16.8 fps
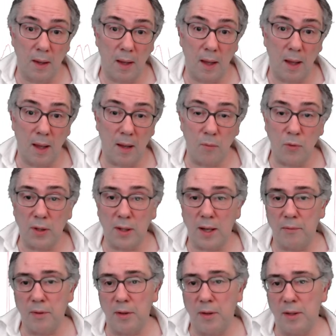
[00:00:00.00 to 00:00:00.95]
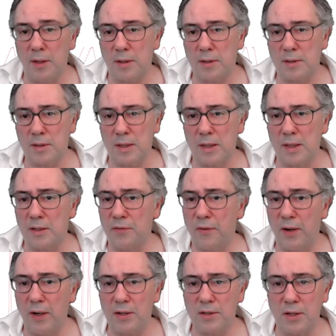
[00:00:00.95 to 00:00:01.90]
And with Caf.js, it's
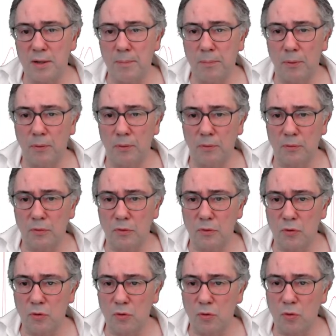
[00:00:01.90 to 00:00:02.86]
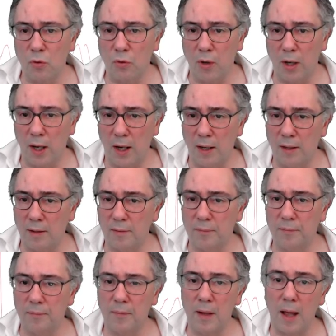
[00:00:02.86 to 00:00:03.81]
very simple to create
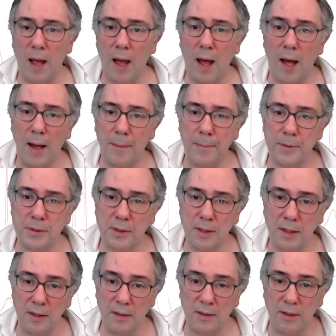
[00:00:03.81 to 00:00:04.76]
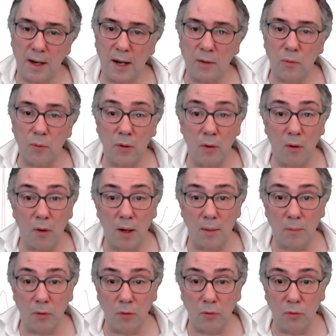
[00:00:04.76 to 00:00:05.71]
apps that interact with local
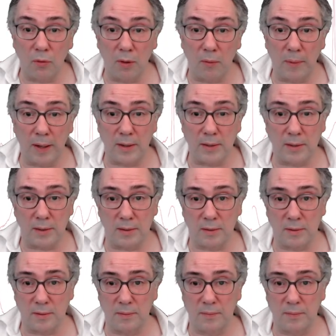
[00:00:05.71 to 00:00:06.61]
Bluetooth devices.